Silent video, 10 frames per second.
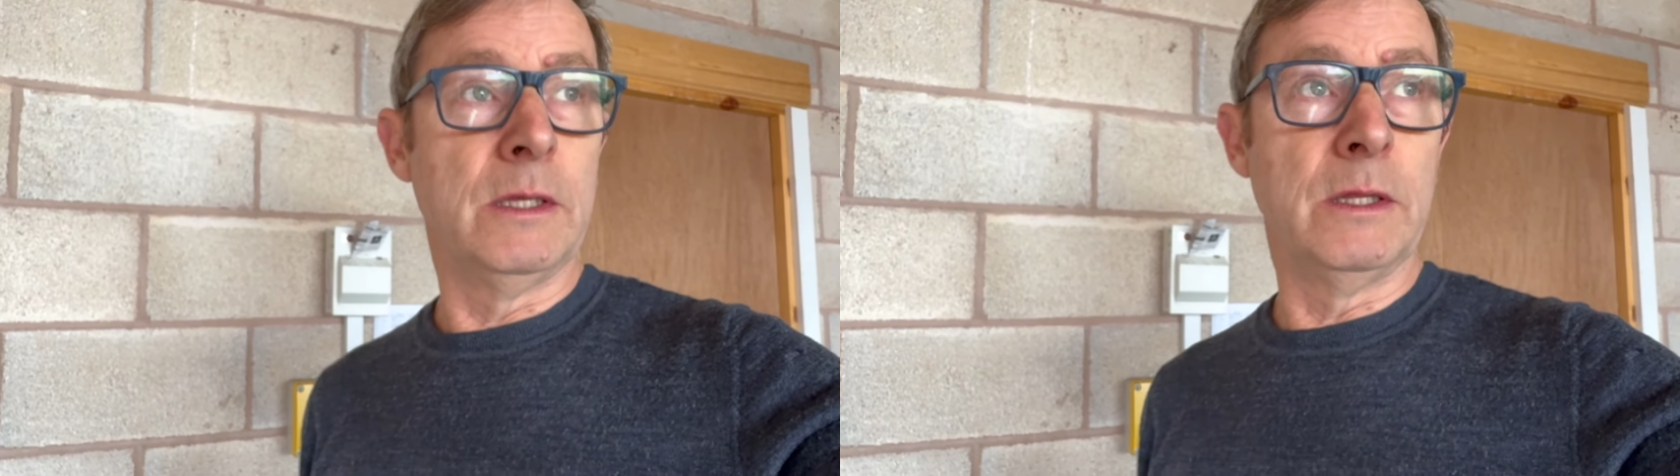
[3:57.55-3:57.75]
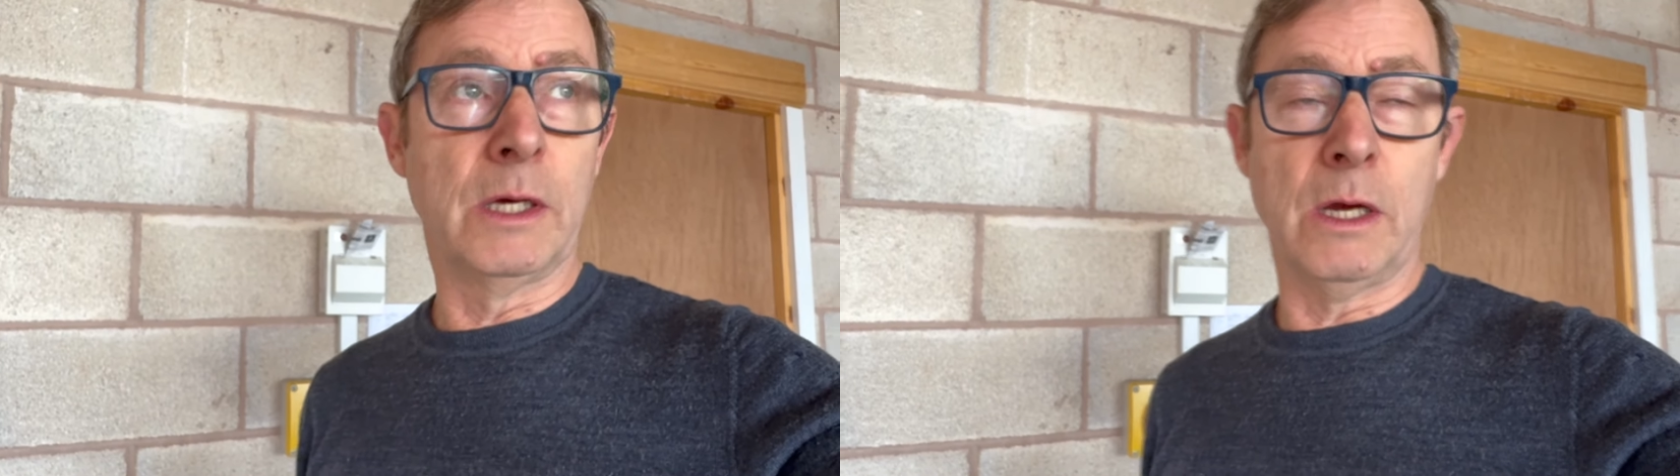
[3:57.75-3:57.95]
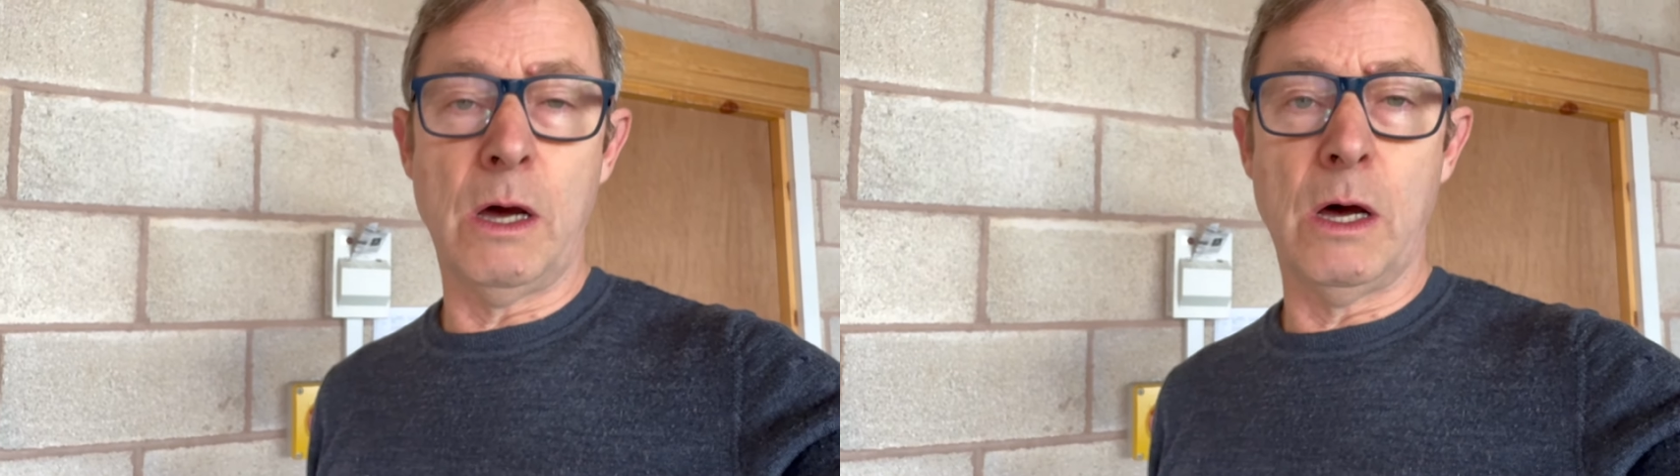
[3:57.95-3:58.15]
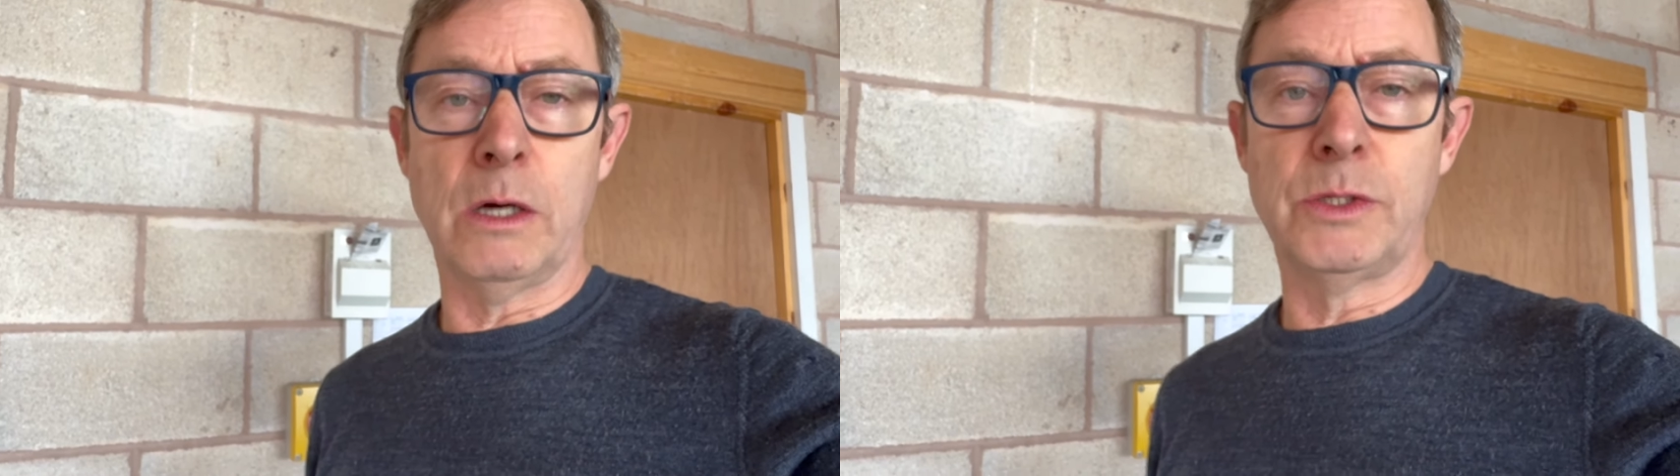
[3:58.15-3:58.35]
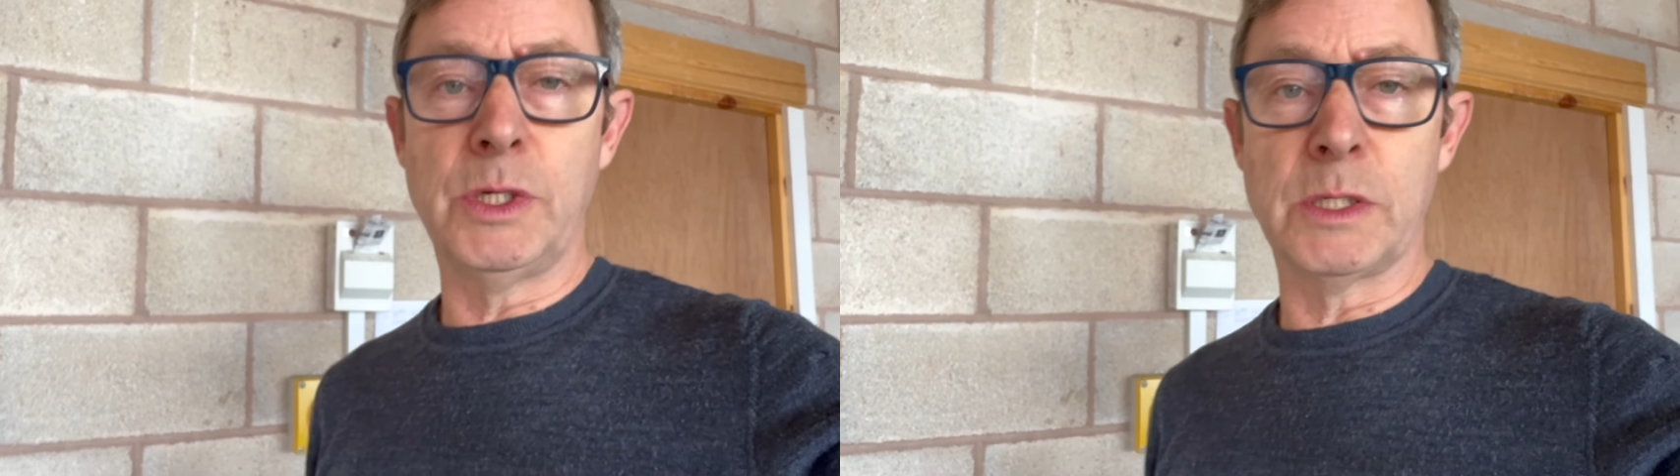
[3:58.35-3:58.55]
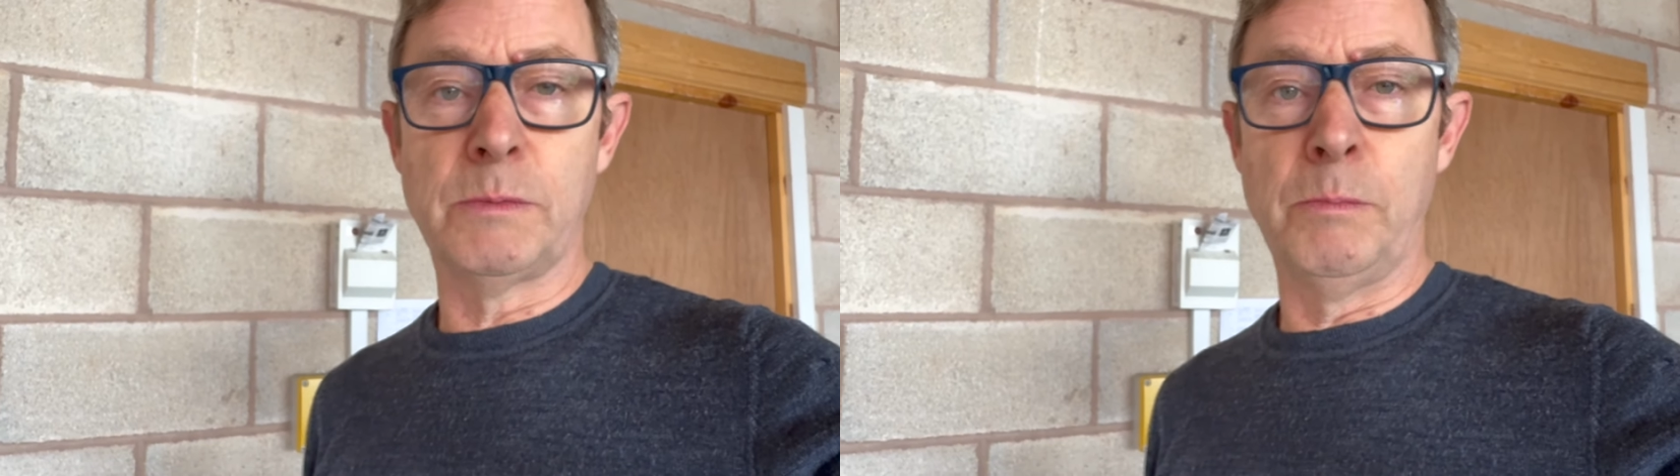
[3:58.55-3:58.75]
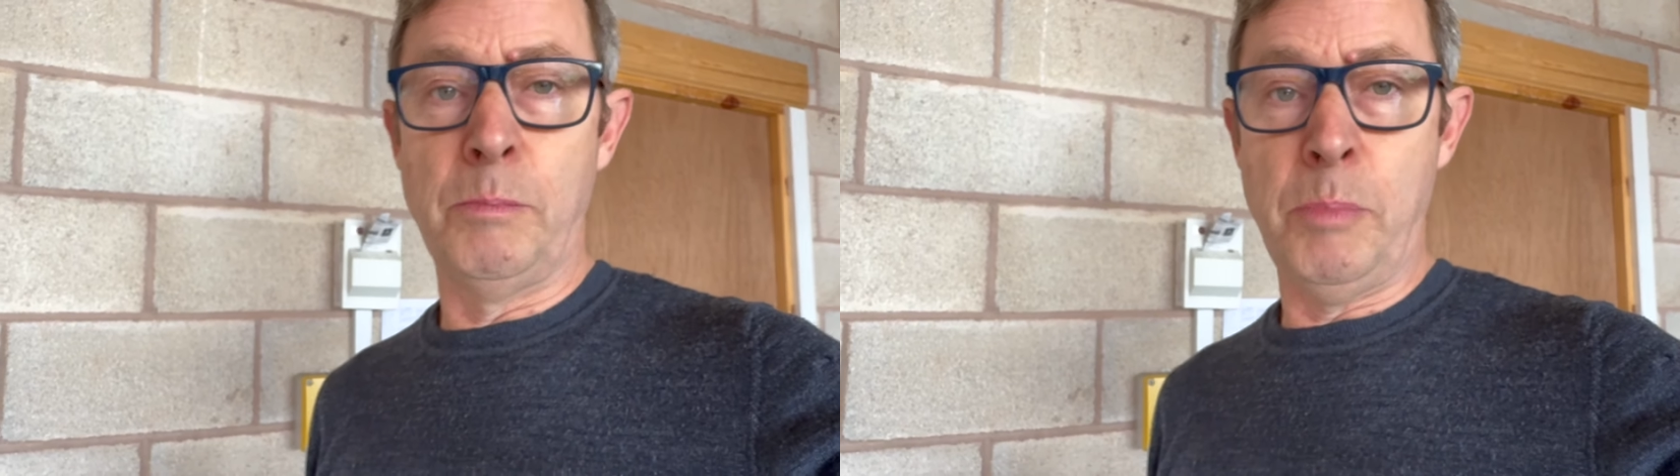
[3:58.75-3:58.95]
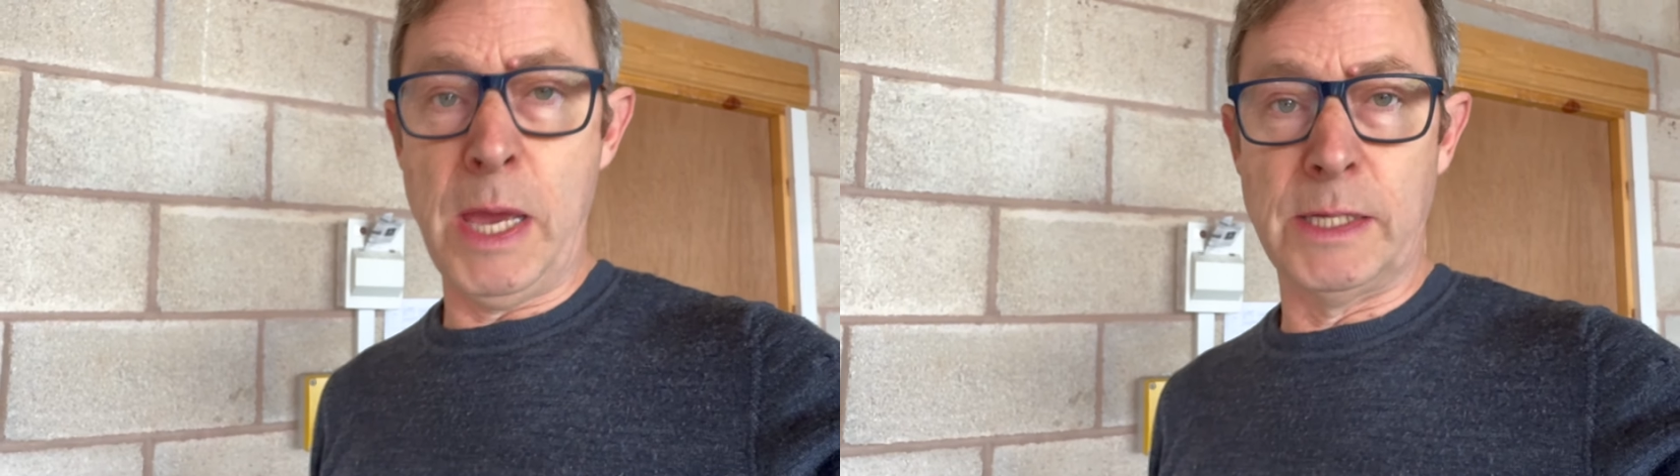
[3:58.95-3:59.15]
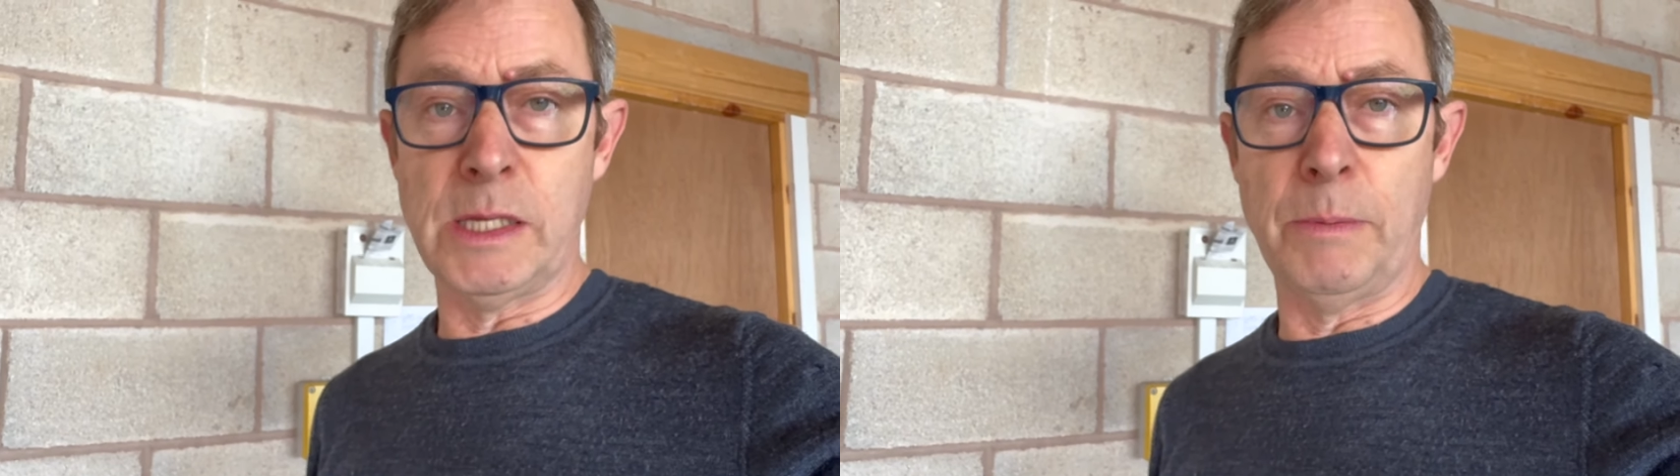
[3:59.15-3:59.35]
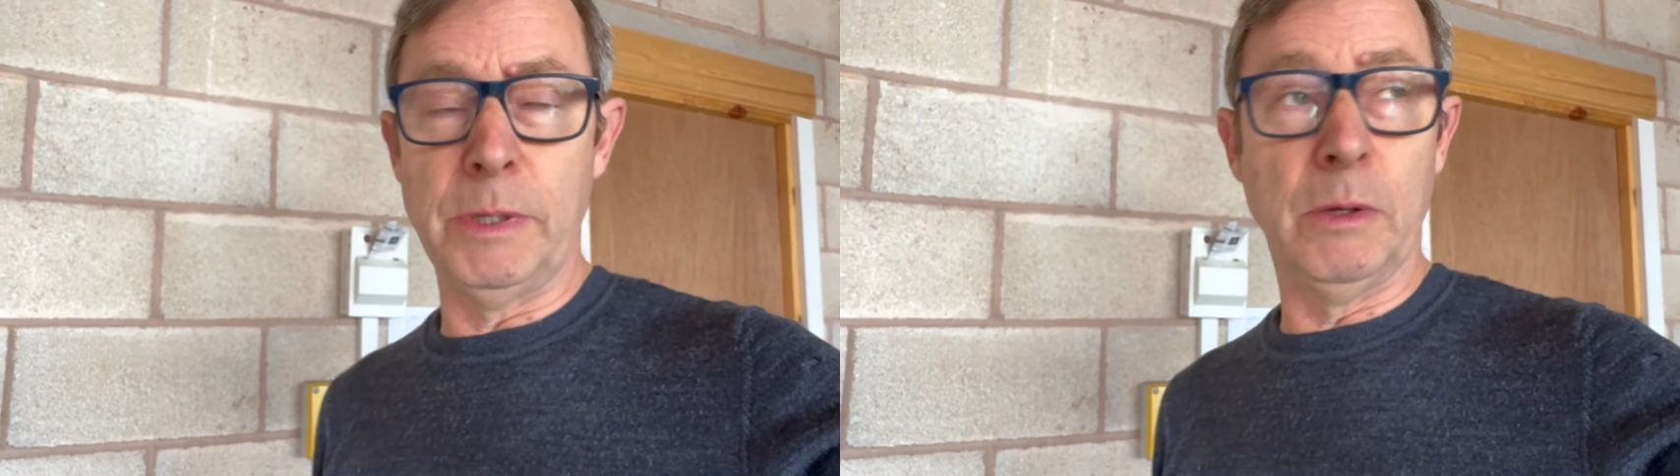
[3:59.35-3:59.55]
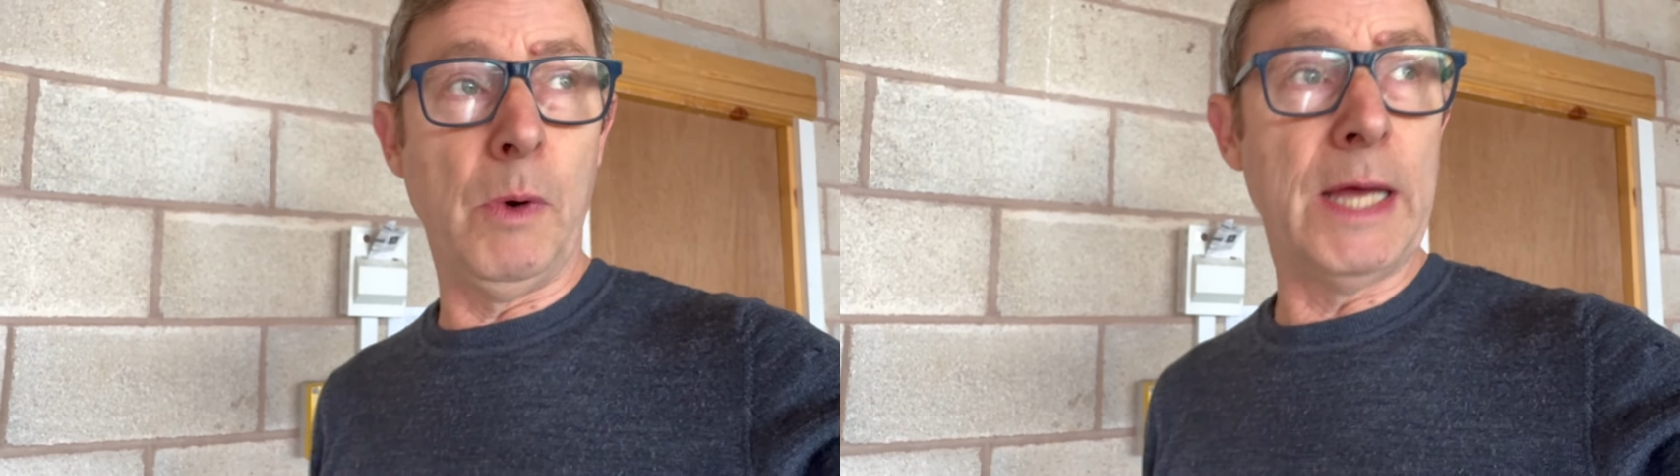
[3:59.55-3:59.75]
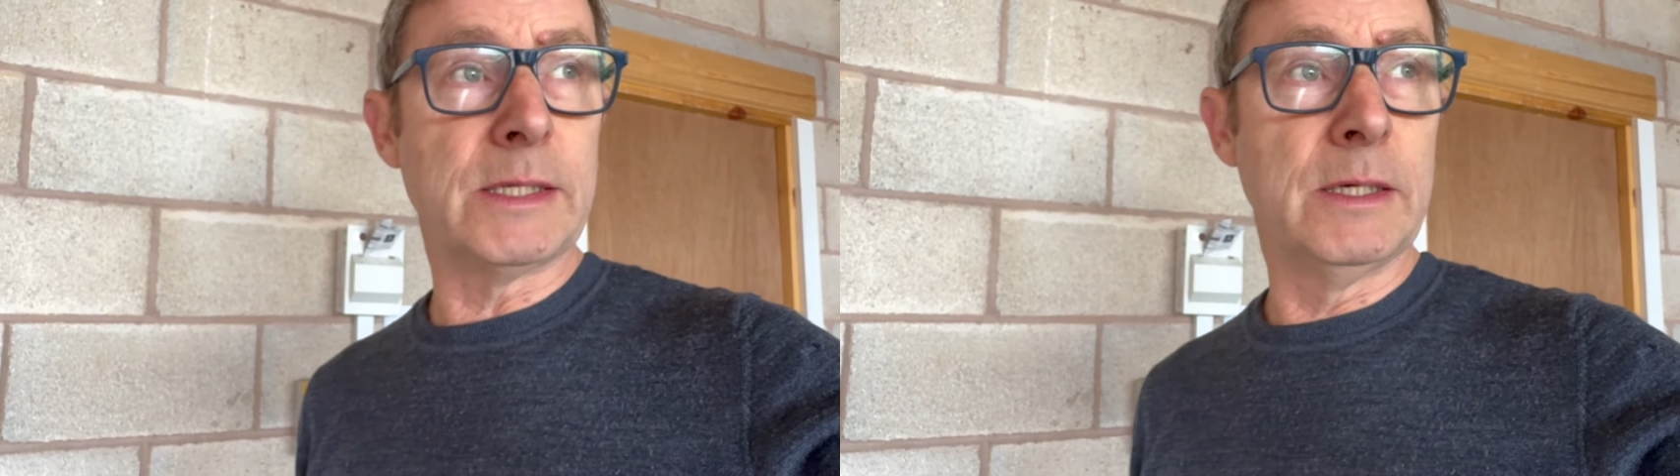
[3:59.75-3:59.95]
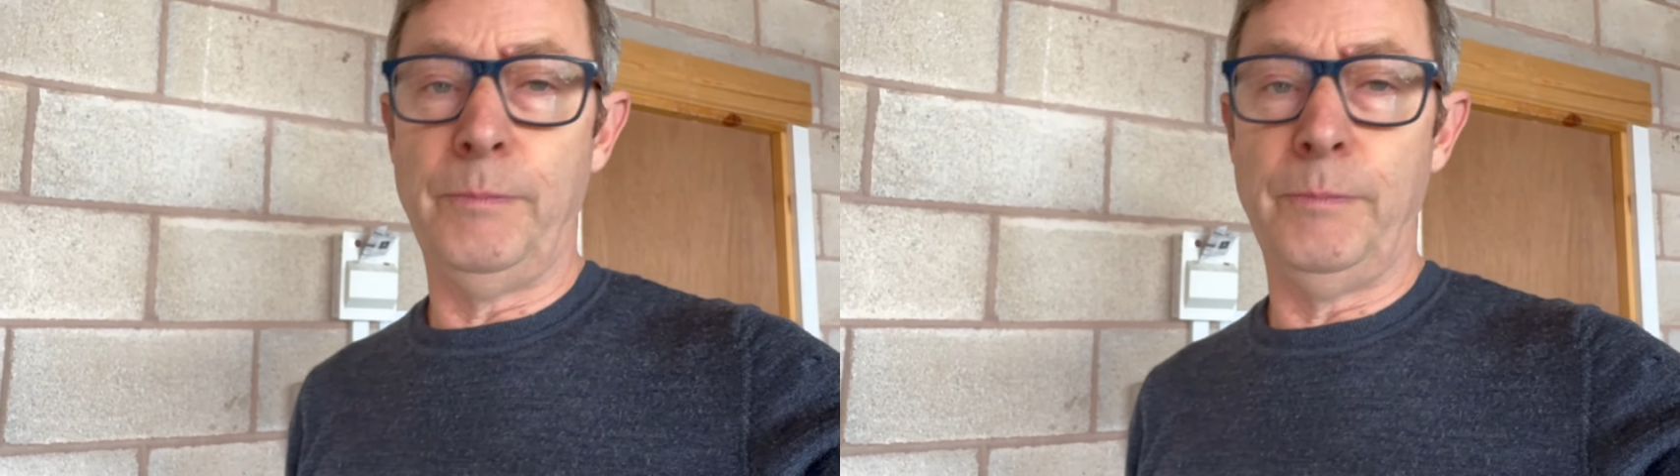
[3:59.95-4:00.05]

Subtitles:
The car just picks up in the wet.